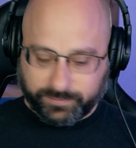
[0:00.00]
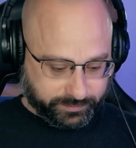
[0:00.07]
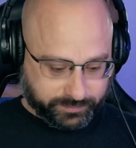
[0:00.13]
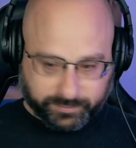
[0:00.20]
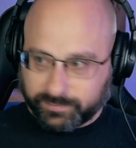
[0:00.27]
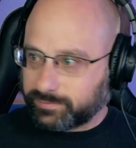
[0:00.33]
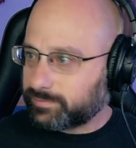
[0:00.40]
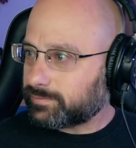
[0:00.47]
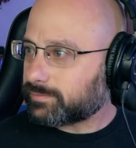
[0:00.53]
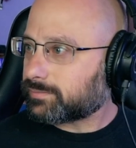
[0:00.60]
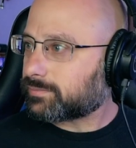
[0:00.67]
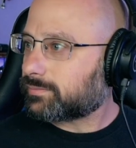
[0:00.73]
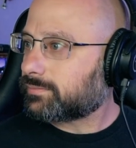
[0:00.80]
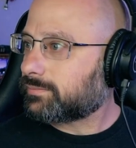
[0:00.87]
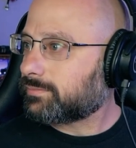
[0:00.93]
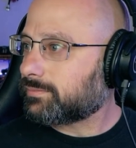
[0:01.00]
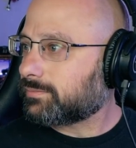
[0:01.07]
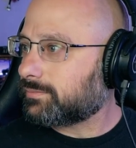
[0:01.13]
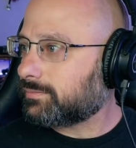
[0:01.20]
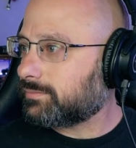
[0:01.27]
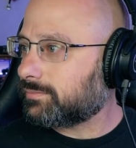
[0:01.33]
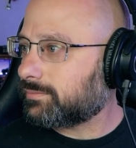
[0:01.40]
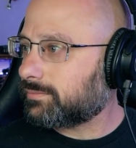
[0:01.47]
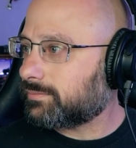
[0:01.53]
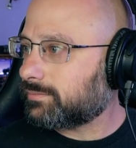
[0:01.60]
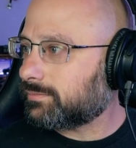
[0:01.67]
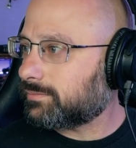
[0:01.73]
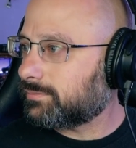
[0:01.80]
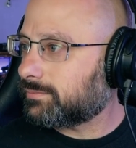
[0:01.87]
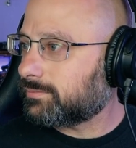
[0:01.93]

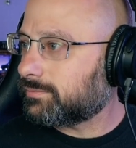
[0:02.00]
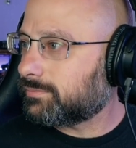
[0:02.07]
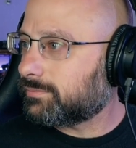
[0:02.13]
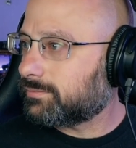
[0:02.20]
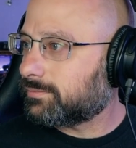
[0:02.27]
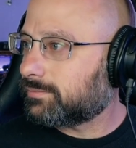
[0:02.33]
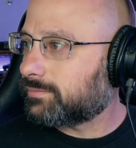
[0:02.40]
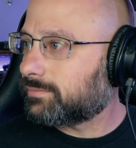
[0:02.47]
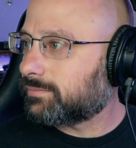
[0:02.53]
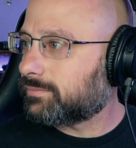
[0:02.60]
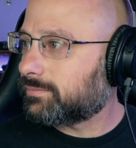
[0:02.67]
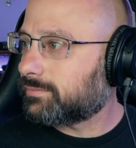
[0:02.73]
[no speech]